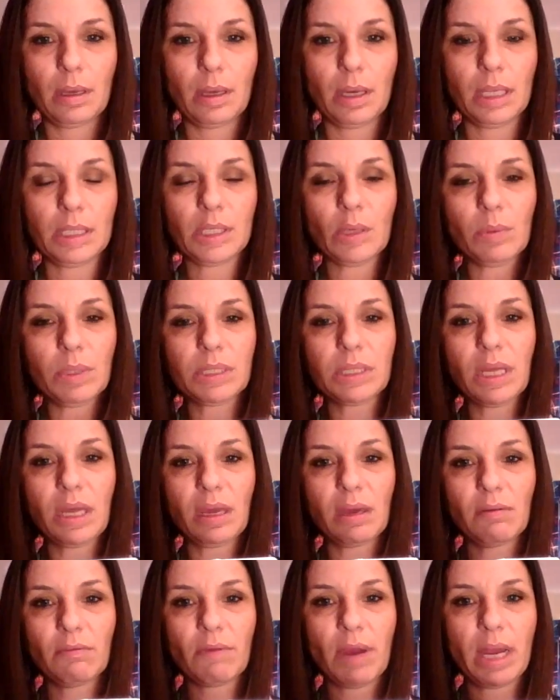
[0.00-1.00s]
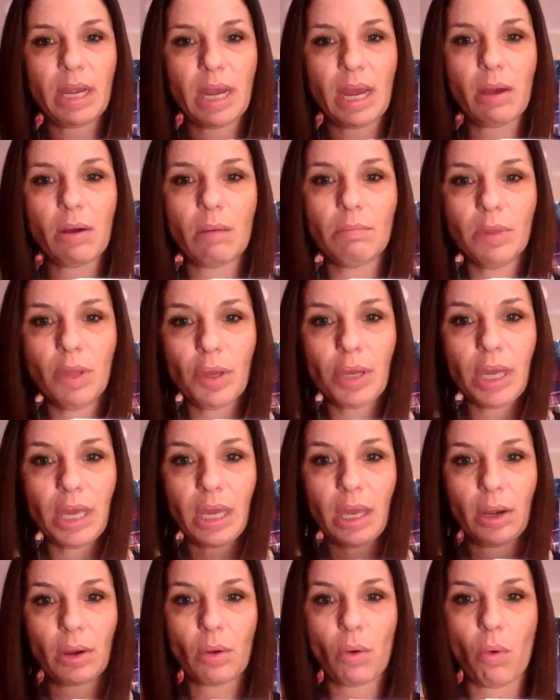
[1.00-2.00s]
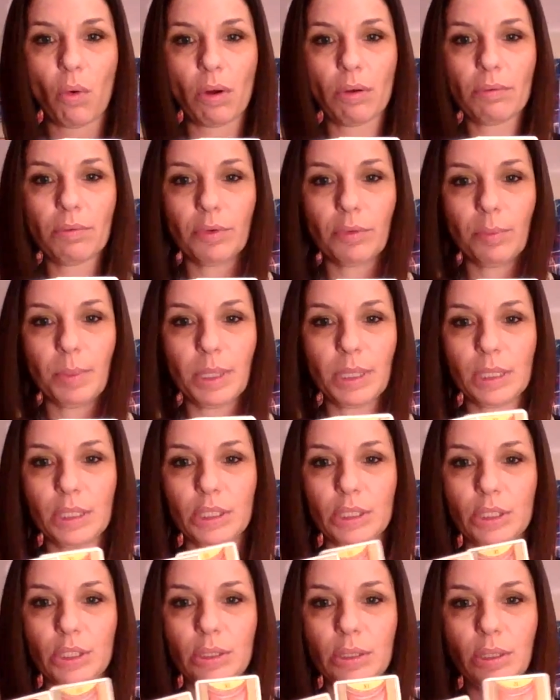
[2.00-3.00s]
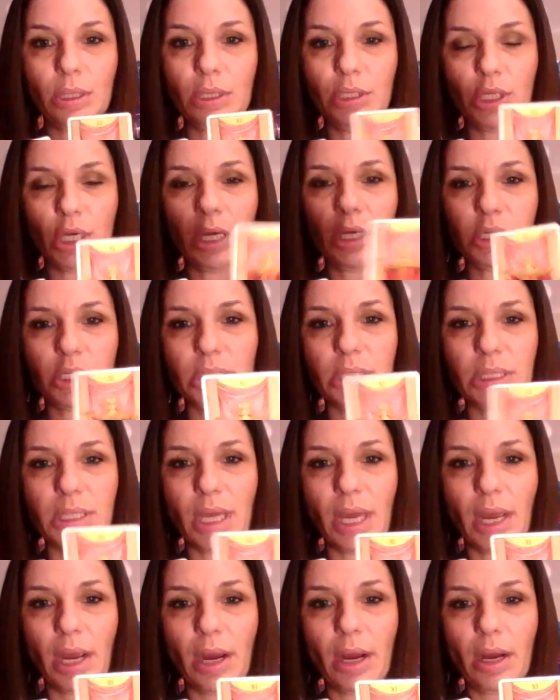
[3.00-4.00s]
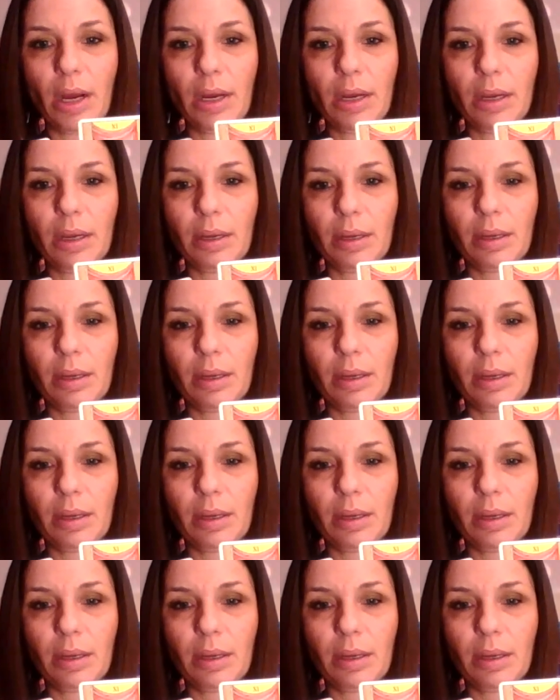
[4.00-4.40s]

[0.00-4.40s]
it's almost like right now I'm looking at a courtroom and the judge is there.